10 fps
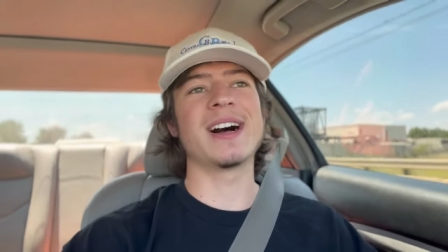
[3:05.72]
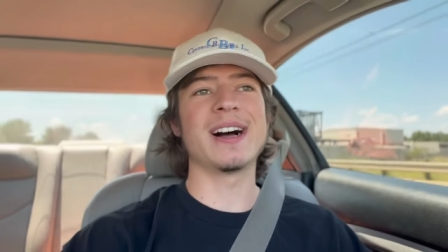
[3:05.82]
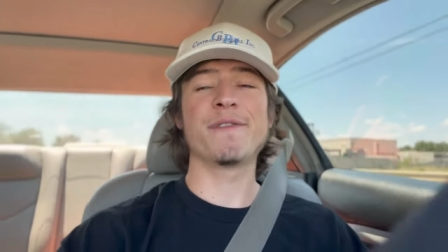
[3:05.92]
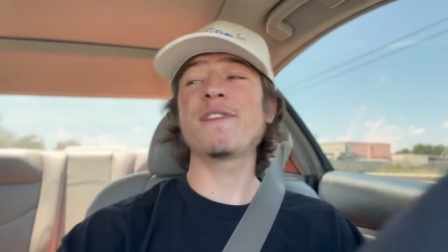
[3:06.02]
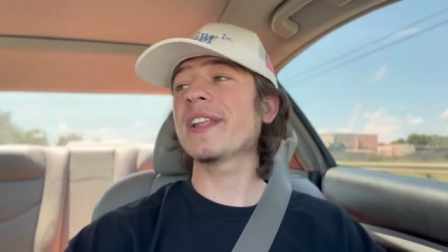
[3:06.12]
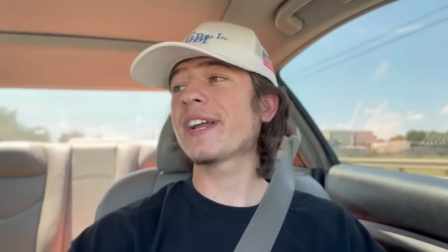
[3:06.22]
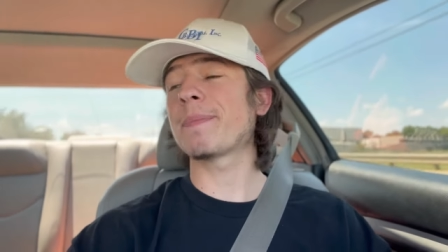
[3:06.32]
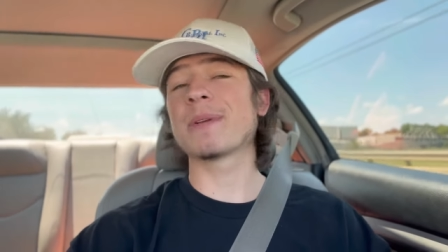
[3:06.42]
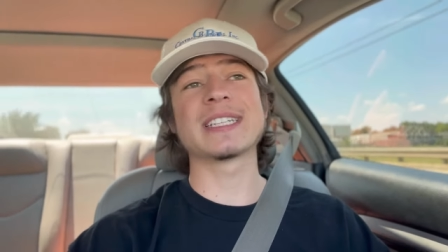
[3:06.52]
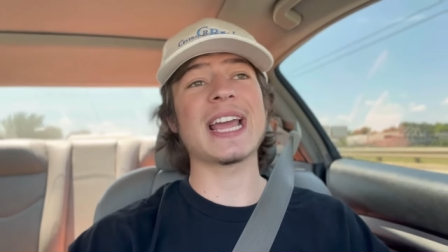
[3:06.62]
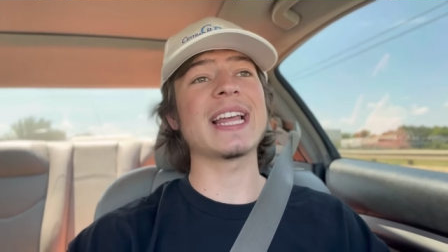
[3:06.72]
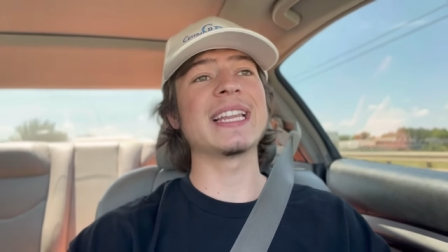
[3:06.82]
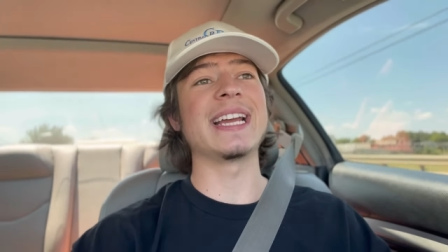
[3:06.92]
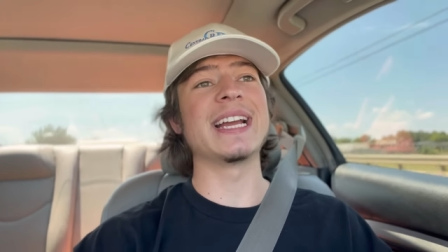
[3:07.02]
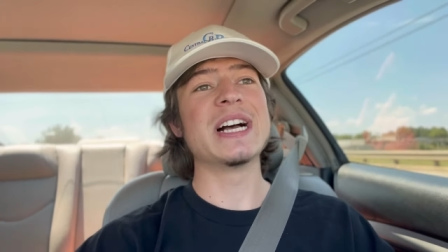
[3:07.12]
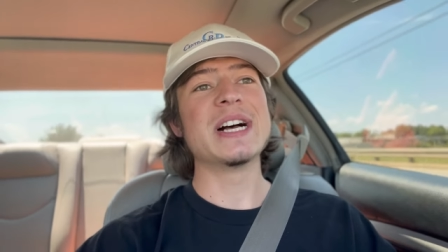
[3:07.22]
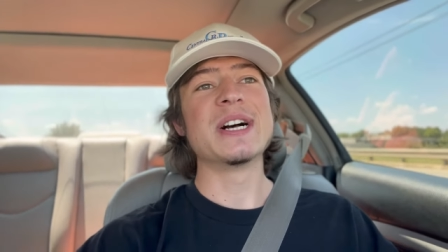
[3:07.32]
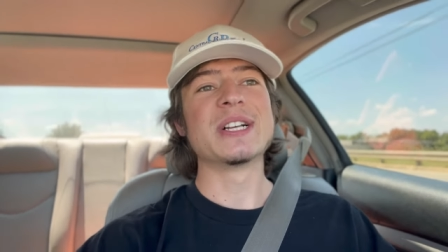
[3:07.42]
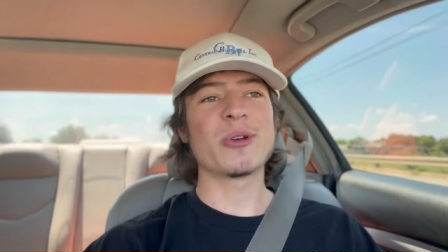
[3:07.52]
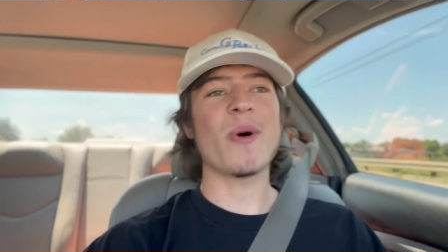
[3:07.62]
Uh, filling up your daily
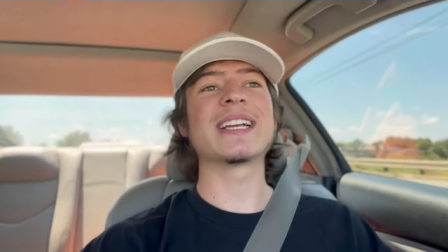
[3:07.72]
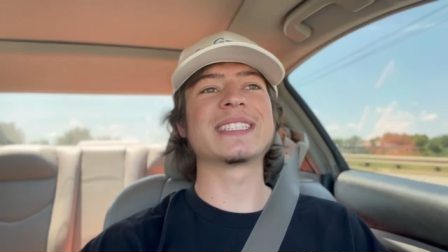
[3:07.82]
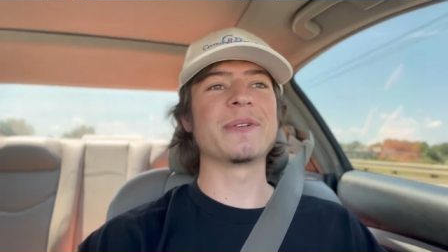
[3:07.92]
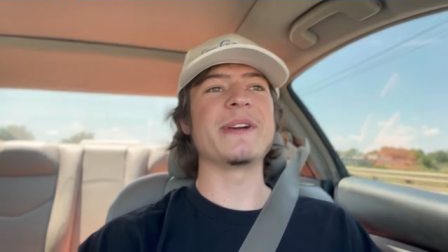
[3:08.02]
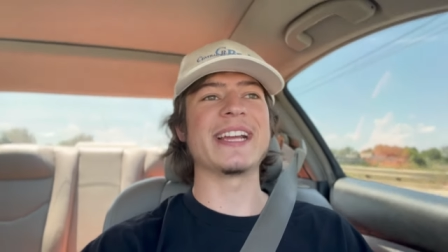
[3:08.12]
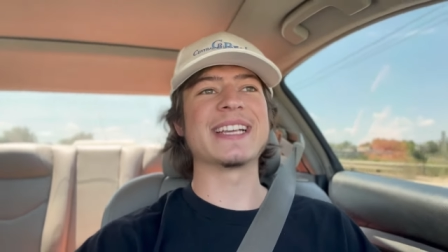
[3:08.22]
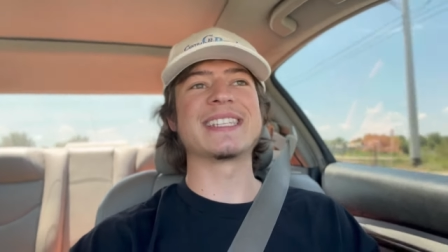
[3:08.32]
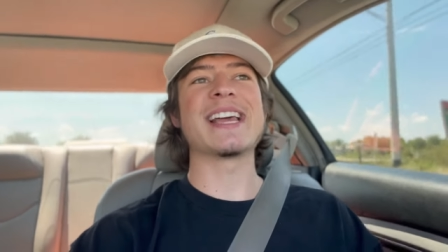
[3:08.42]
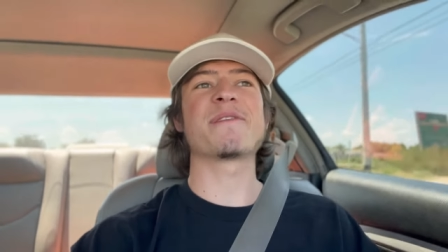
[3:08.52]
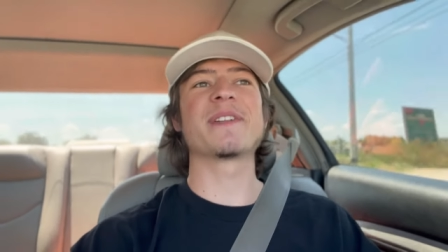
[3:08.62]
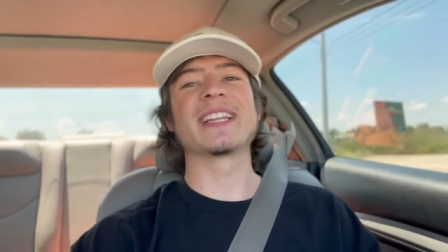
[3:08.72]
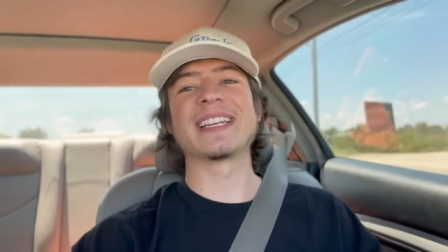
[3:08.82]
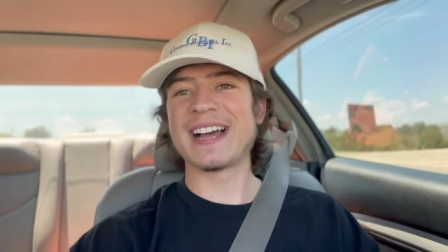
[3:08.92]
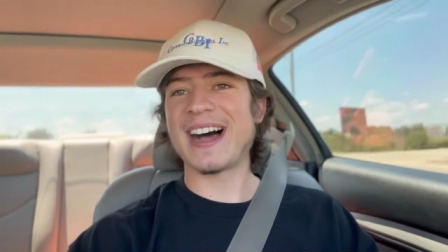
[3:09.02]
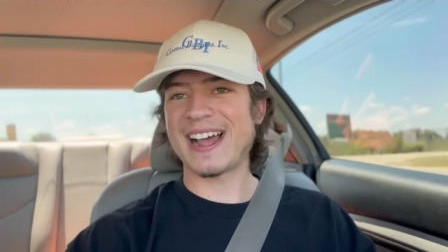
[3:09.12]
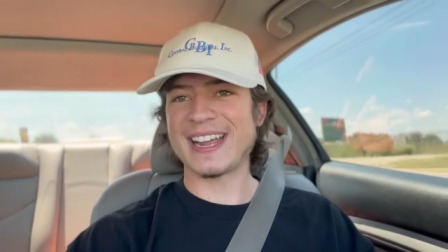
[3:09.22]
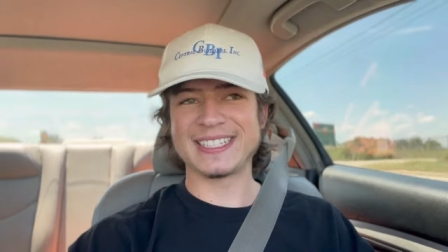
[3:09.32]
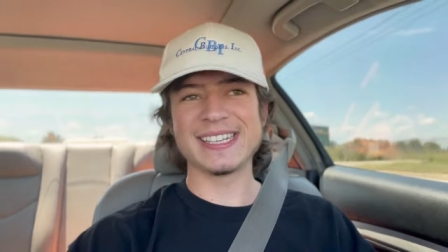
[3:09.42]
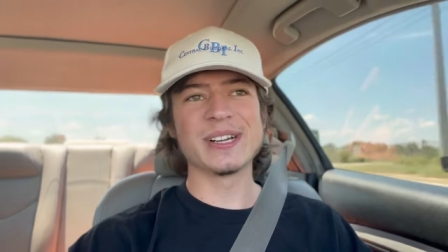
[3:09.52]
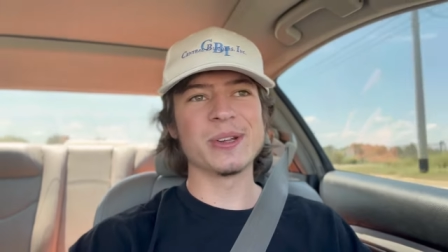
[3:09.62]
twice a week is definitely not
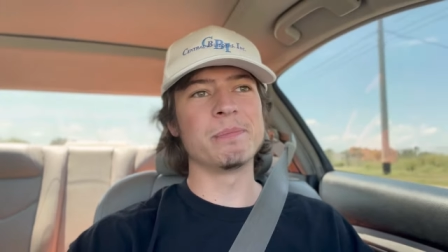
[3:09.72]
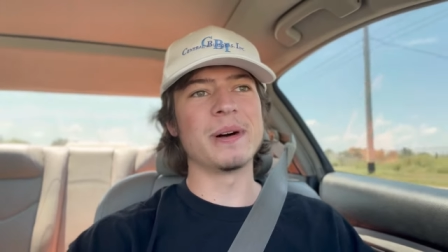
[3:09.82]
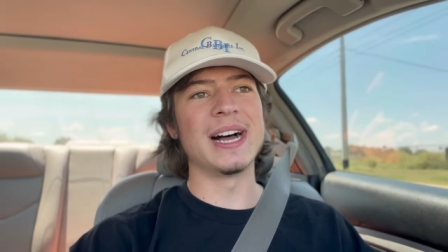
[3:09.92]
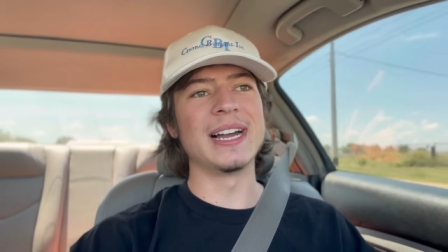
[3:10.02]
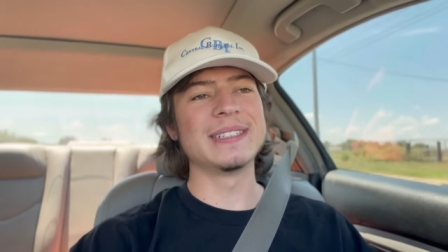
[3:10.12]
ideal, but